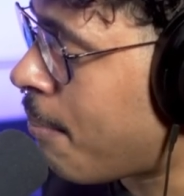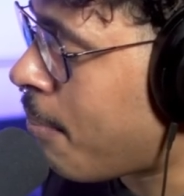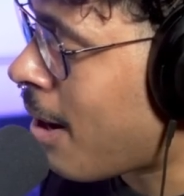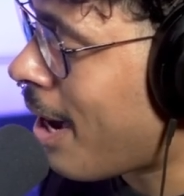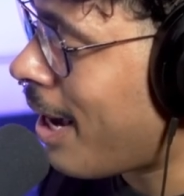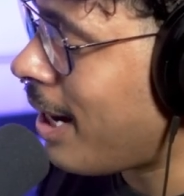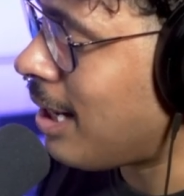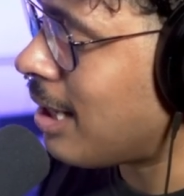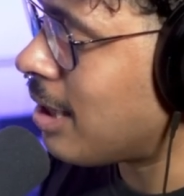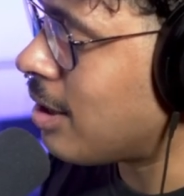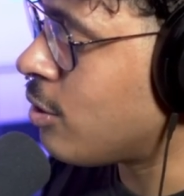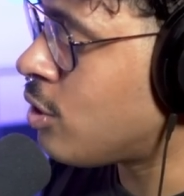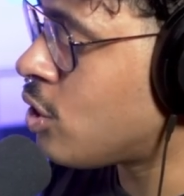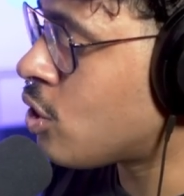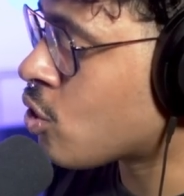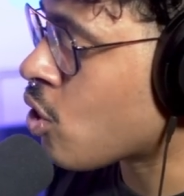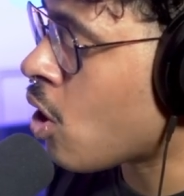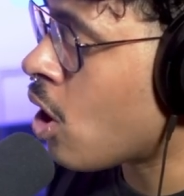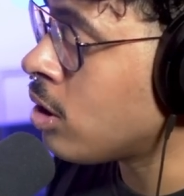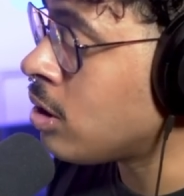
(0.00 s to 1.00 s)
a pint of
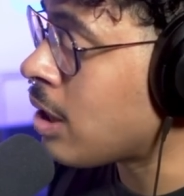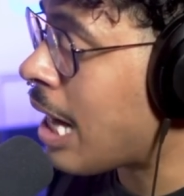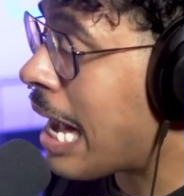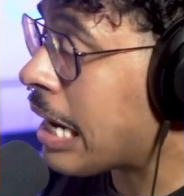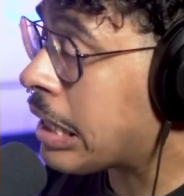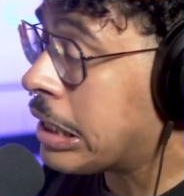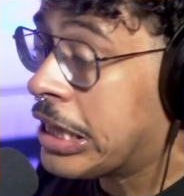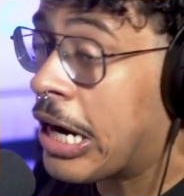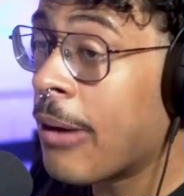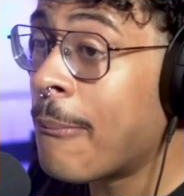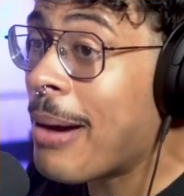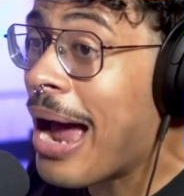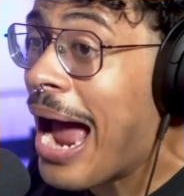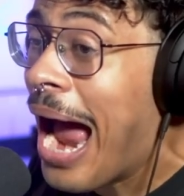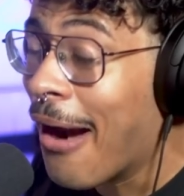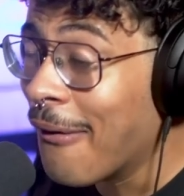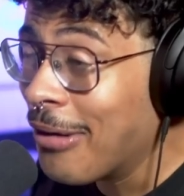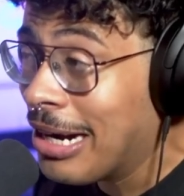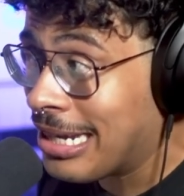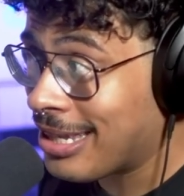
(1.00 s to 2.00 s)
strong lager,
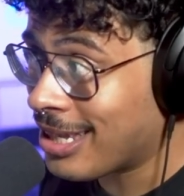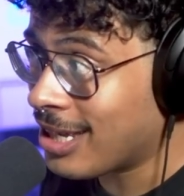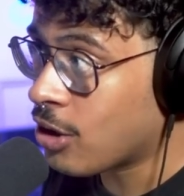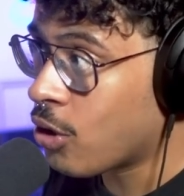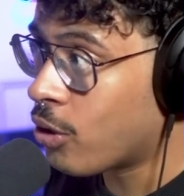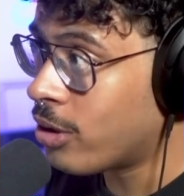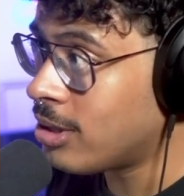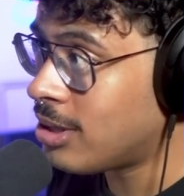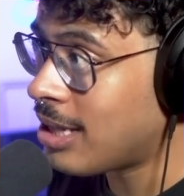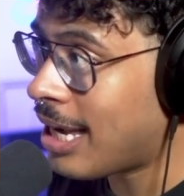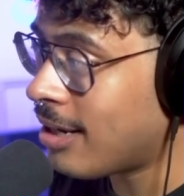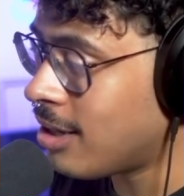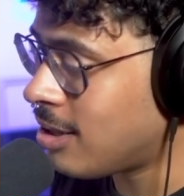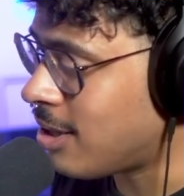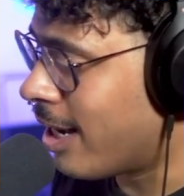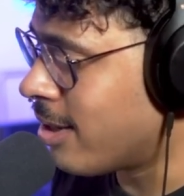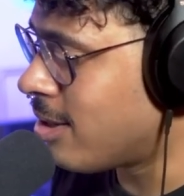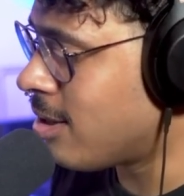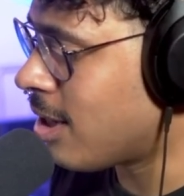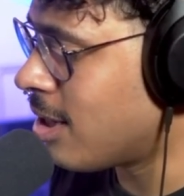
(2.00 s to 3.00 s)
apparently, according to the
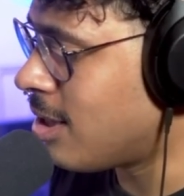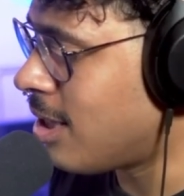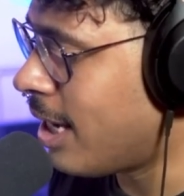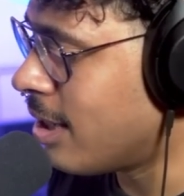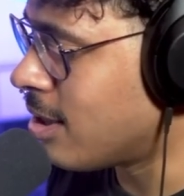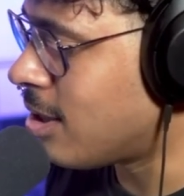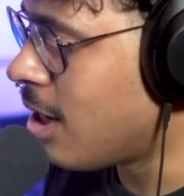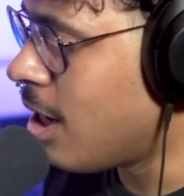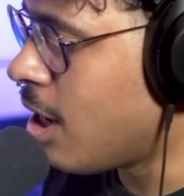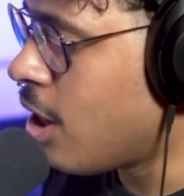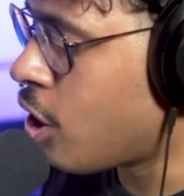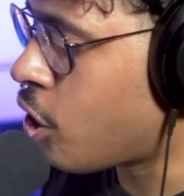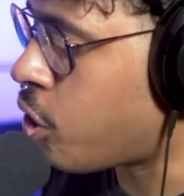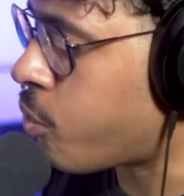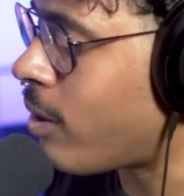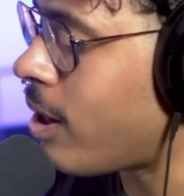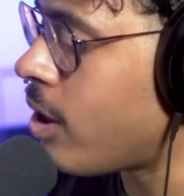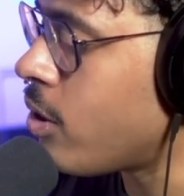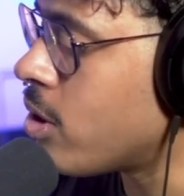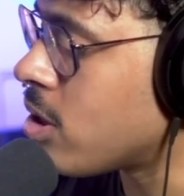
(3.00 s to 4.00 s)
NHS, contains
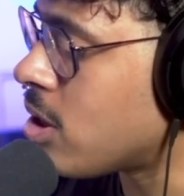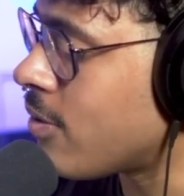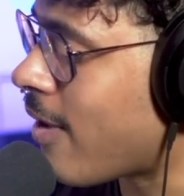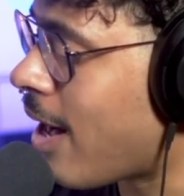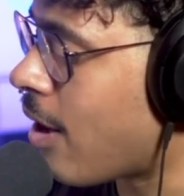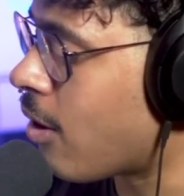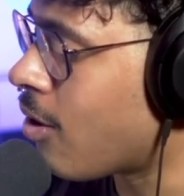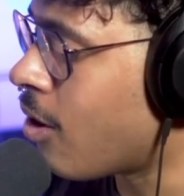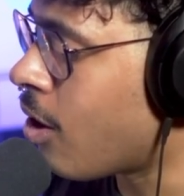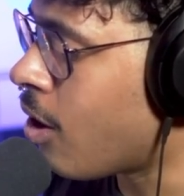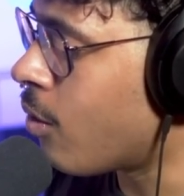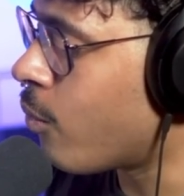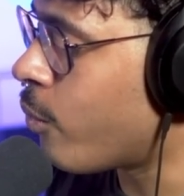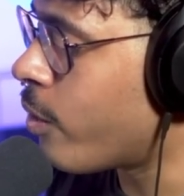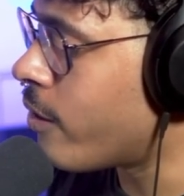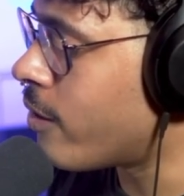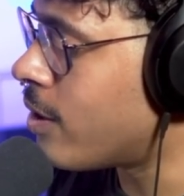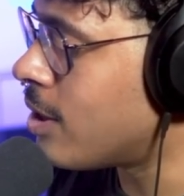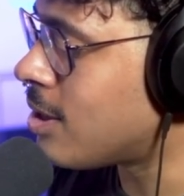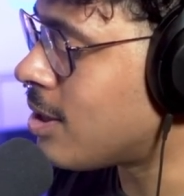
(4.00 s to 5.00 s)
three units of alcohol,
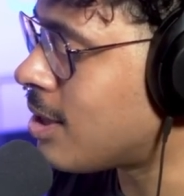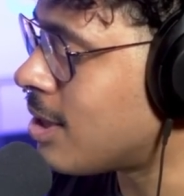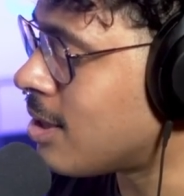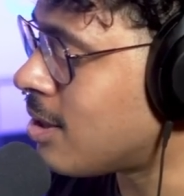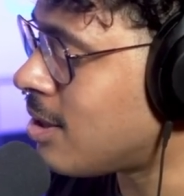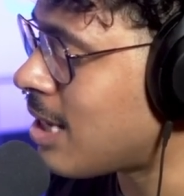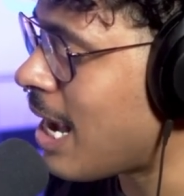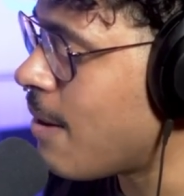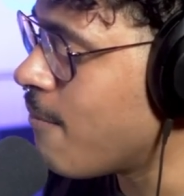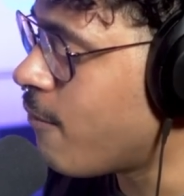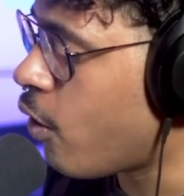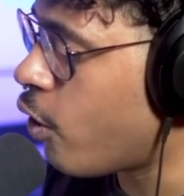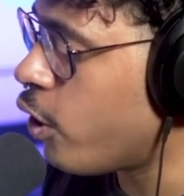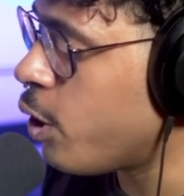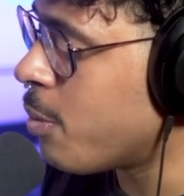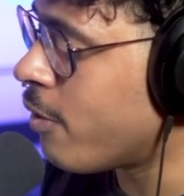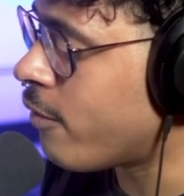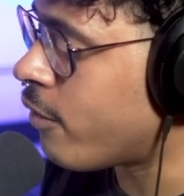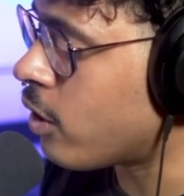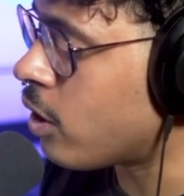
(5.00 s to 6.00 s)
whereas the same
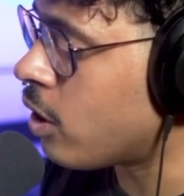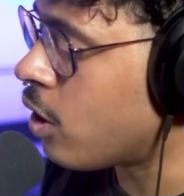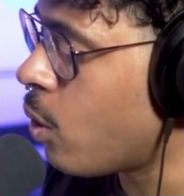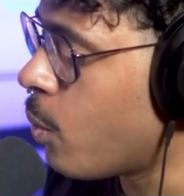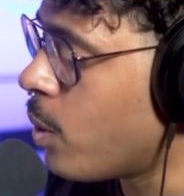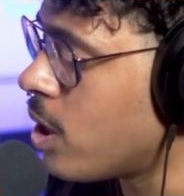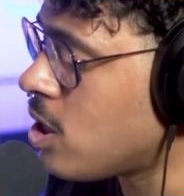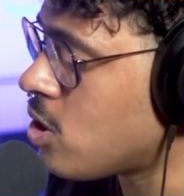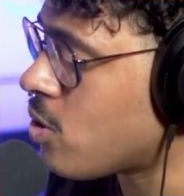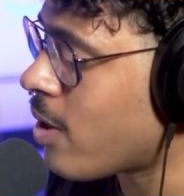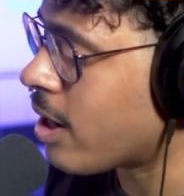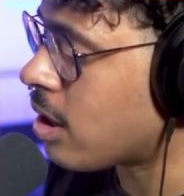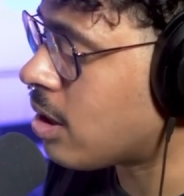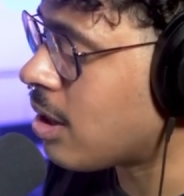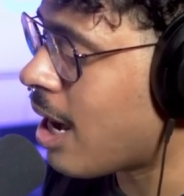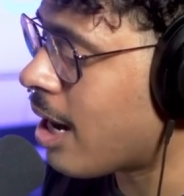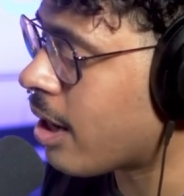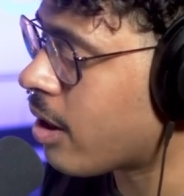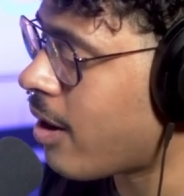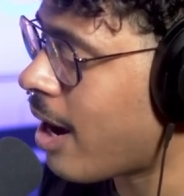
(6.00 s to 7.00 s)
volume of a lower strength
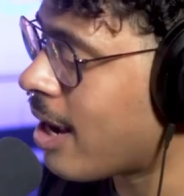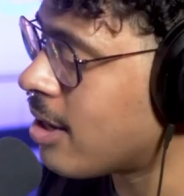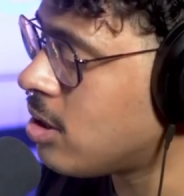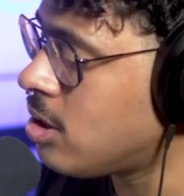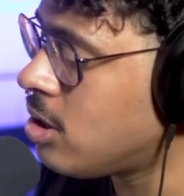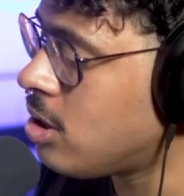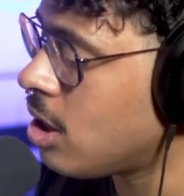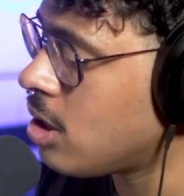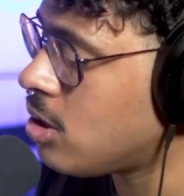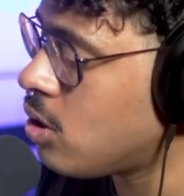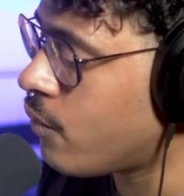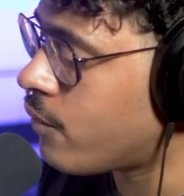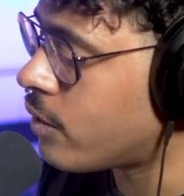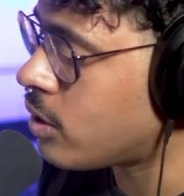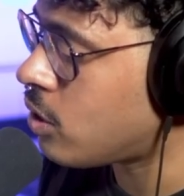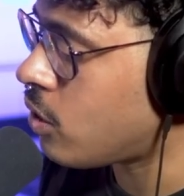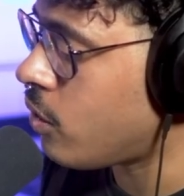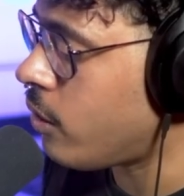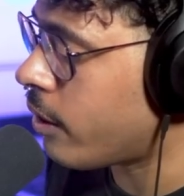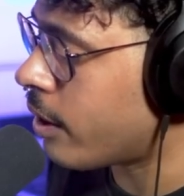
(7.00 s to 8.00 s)
lager has just
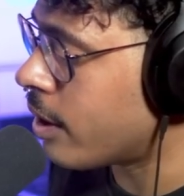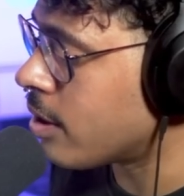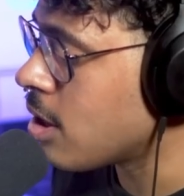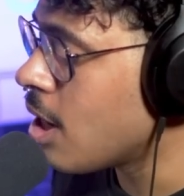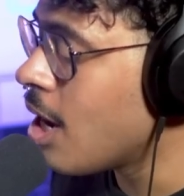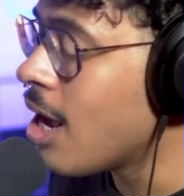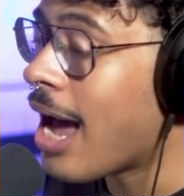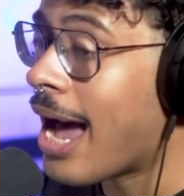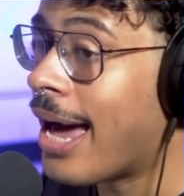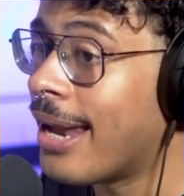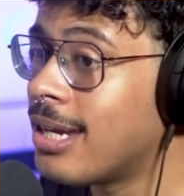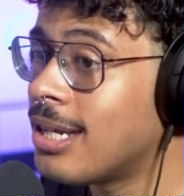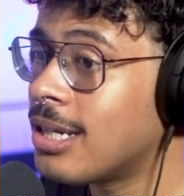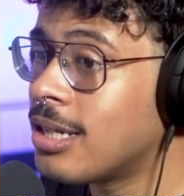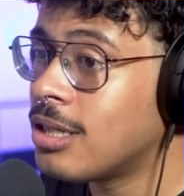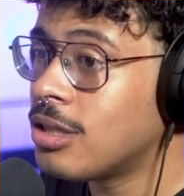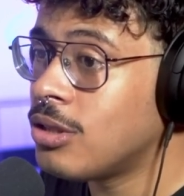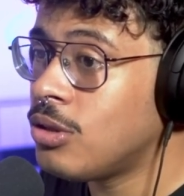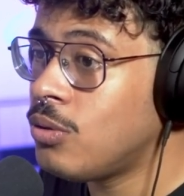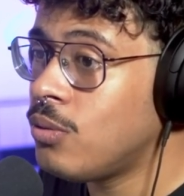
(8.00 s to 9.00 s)
over two units. And
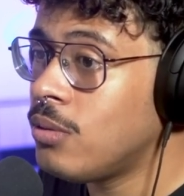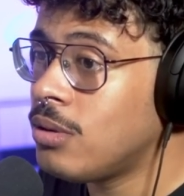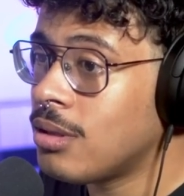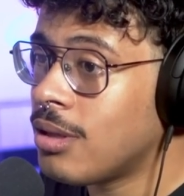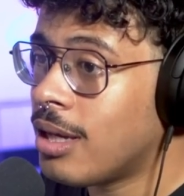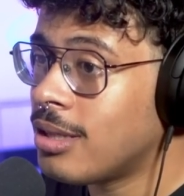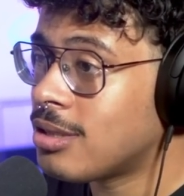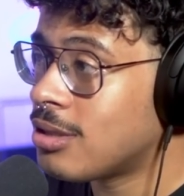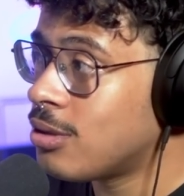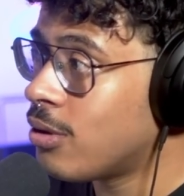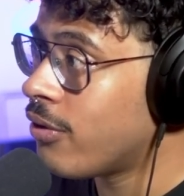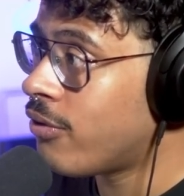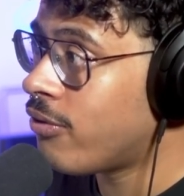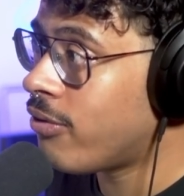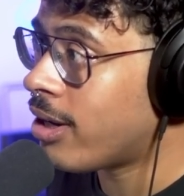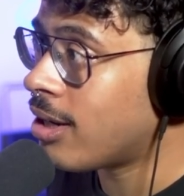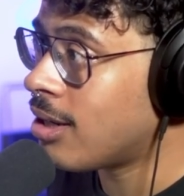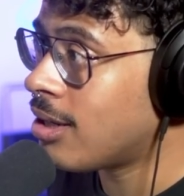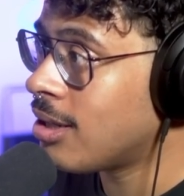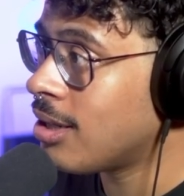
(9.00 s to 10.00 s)
would you like to know a
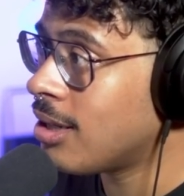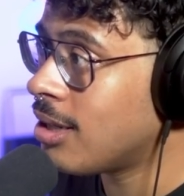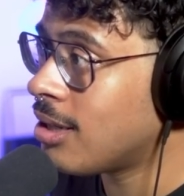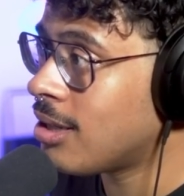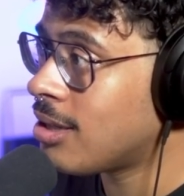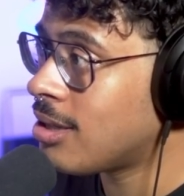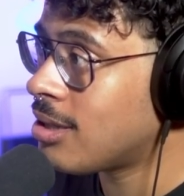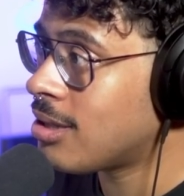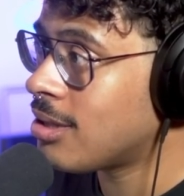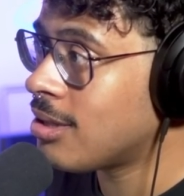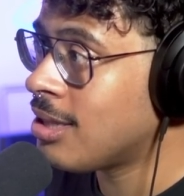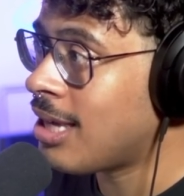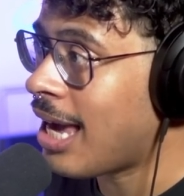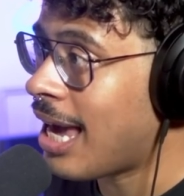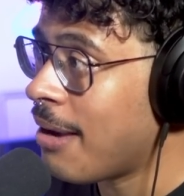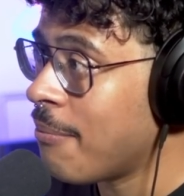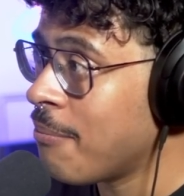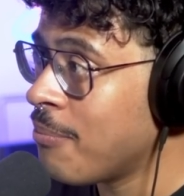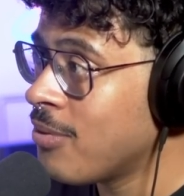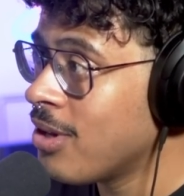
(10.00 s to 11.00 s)
fun
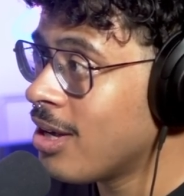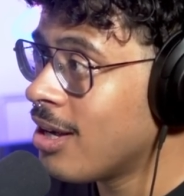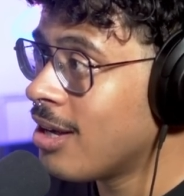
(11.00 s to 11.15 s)
game.